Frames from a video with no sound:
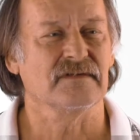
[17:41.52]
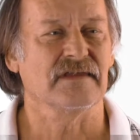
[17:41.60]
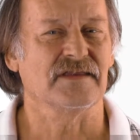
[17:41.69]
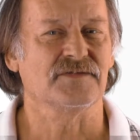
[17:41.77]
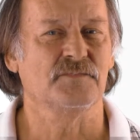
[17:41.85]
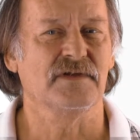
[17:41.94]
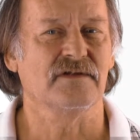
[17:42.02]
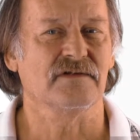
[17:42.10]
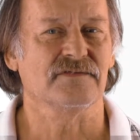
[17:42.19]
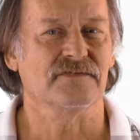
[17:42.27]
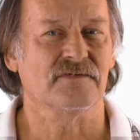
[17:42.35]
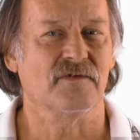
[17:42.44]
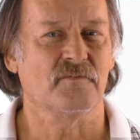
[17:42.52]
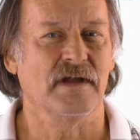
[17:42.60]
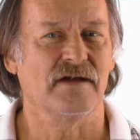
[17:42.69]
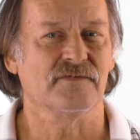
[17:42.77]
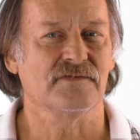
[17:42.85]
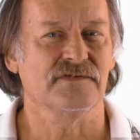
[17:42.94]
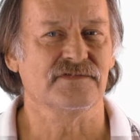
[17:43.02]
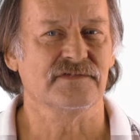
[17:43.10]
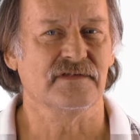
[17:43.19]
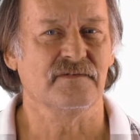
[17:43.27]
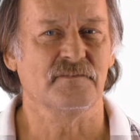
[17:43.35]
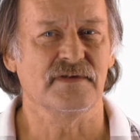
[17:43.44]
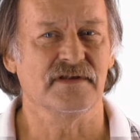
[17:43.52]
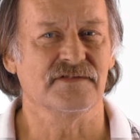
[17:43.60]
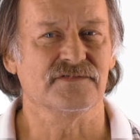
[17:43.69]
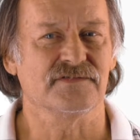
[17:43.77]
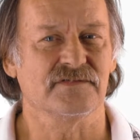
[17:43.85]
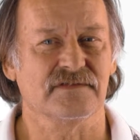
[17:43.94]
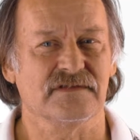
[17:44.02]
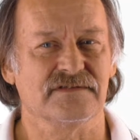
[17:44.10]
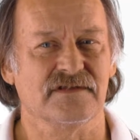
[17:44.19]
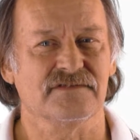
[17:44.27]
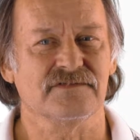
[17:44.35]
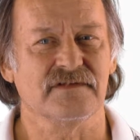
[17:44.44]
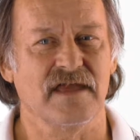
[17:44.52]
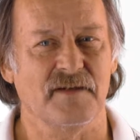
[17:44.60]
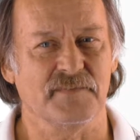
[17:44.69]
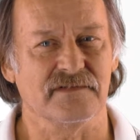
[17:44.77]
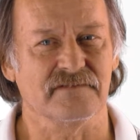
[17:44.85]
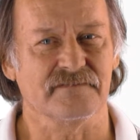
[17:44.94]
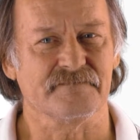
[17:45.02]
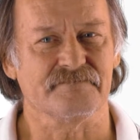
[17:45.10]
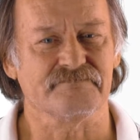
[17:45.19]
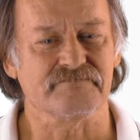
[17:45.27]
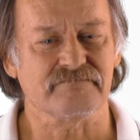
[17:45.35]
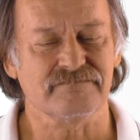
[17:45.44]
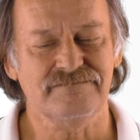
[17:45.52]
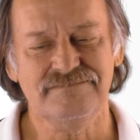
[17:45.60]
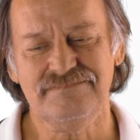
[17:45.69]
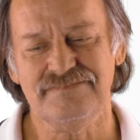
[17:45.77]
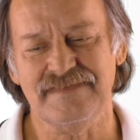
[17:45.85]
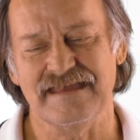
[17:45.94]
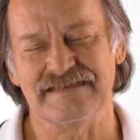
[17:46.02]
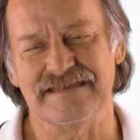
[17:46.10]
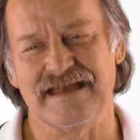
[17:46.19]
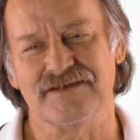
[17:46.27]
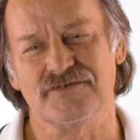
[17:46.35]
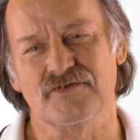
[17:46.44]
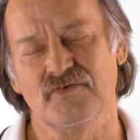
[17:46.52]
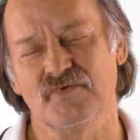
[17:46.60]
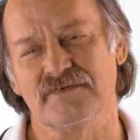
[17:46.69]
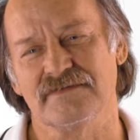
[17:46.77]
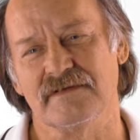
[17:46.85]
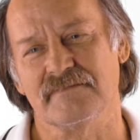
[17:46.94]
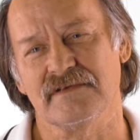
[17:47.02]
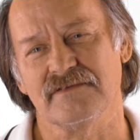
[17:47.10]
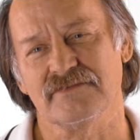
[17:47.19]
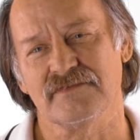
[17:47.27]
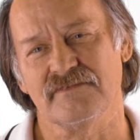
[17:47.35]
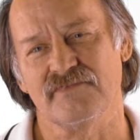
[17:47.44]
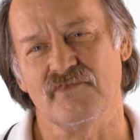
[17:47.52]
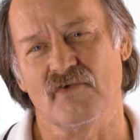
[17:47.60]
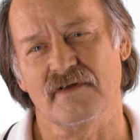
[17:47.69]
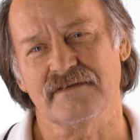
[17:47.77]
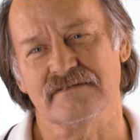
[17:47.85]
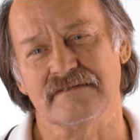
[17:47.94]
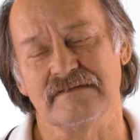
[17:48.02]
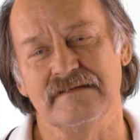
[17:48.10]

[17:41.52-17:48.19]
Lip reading: That's because there are boundaries set in place so that doesn't happen. That too is evidence of thought.